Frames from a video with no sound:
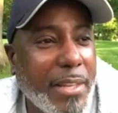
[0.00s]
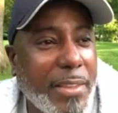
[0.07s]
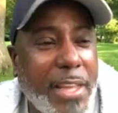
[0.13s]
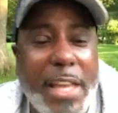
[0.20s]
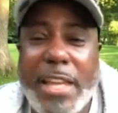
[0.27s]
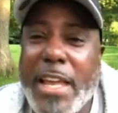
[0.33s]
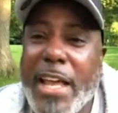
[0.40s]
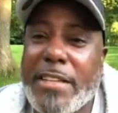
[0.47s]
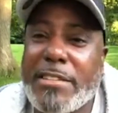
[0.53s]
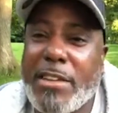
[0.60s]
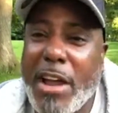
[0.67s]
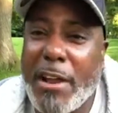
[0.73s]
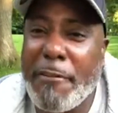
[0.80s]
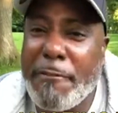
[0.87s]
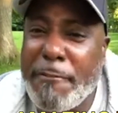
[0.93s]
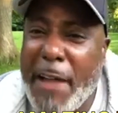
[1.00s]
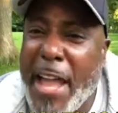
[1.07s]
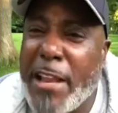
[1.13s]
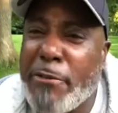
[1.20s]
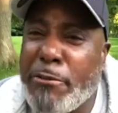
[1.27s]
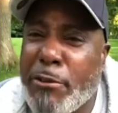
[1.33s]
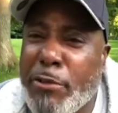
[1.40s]
Then they started
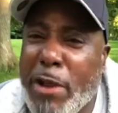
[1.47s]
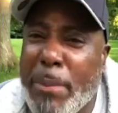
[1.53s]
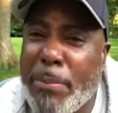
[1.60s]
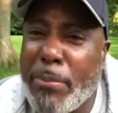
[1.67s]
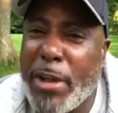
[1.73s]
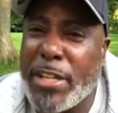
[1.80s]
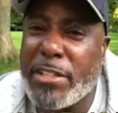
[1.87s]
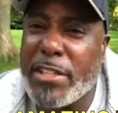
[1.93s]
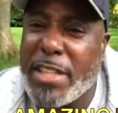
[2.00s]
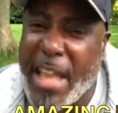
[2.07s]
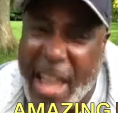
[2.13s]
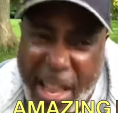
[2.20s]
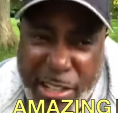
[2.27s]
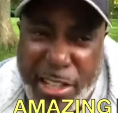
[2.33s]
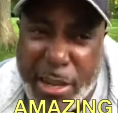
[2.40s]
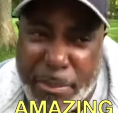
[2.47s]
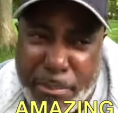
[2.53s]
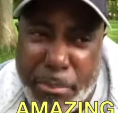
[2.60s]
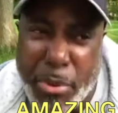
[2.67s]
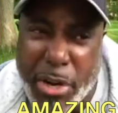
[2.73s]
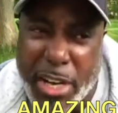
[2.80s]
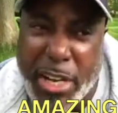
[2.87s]
fighting for reparations. They actually
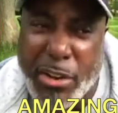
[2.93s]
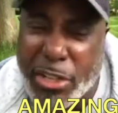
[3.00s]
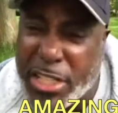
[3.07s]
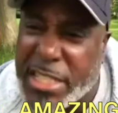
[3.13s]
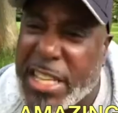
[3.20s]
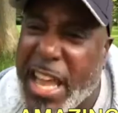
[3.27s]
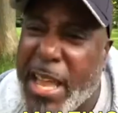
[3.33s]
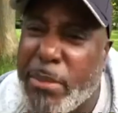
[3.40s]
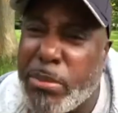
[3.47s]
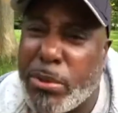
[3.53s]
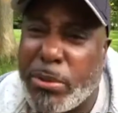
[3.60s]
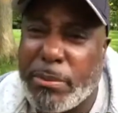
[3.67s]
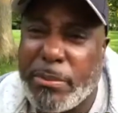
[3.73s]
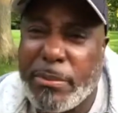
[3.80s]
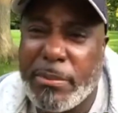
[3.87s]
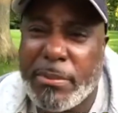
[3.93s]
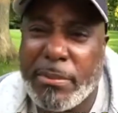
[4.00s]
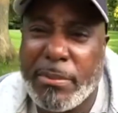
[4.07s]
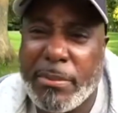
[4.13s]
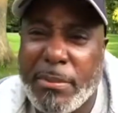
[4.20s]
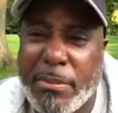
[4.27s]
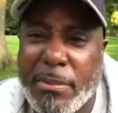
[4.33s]
put it on the table.
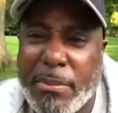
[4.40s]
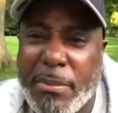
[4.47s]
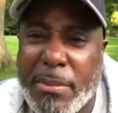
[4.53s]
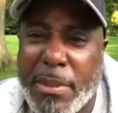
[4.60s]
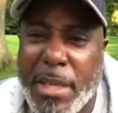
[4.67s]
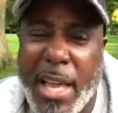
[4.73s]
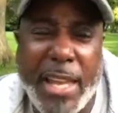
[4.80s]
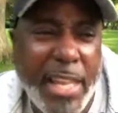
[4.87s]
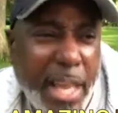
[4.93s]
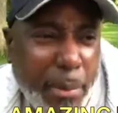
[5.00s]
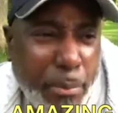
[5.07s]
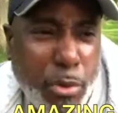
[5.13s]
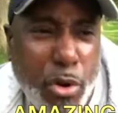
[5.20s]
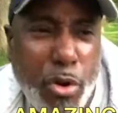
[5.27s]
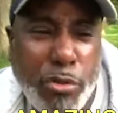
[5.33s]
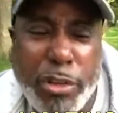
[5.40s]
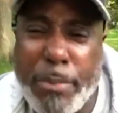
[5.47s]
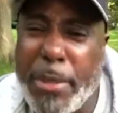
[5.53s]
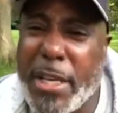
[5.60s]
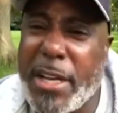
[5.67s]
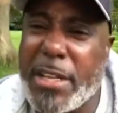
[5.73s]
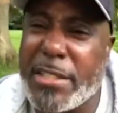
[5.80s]
And they approved it
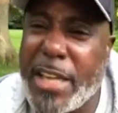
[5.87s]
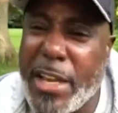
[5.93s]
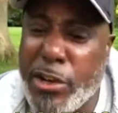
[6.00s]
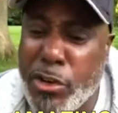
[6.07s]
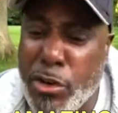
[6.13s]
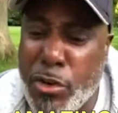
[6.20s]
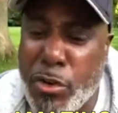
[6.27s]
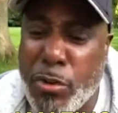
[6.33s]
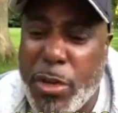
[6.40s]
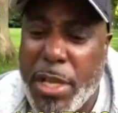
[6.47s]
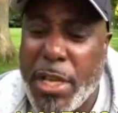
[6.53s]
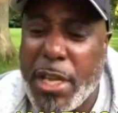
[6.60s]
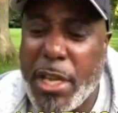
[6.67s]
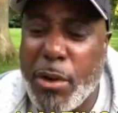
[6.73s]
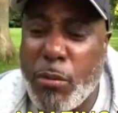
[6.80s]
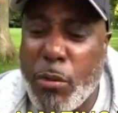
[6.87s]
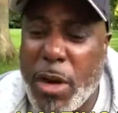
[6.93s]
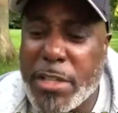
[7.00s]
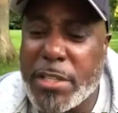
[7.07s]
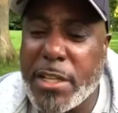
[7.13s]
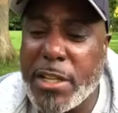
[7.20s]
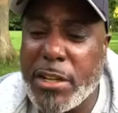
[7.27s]
because they knew it
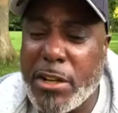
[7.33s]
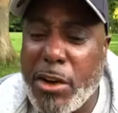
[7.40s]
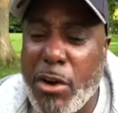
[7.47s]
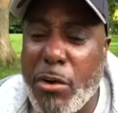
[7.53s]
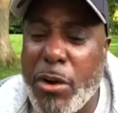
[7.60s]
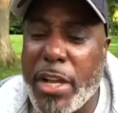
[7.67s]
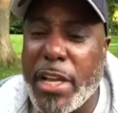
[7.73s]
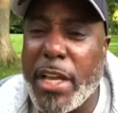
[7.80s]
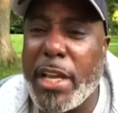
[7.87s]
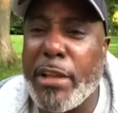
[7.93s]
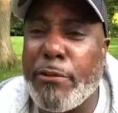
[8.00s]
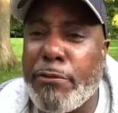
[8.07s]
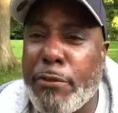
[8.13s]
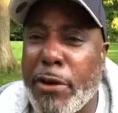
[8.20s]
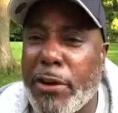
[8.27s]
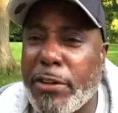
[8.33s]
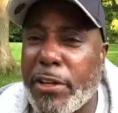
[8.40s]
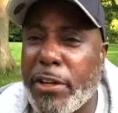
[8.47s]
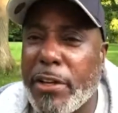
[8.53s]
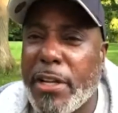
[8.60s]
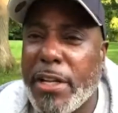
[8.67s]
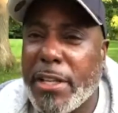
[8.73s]
wasn't going any
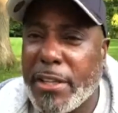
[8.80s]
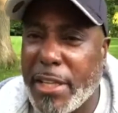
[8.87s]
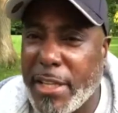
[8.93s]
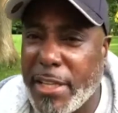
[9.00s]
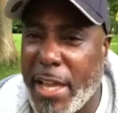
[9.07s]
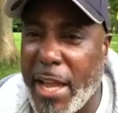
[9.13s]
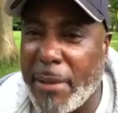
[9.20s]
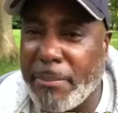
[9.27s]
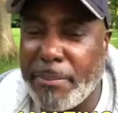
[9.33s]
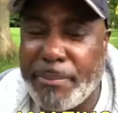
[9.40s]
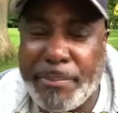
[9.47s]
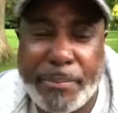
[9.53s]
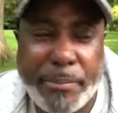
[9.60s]
further than them.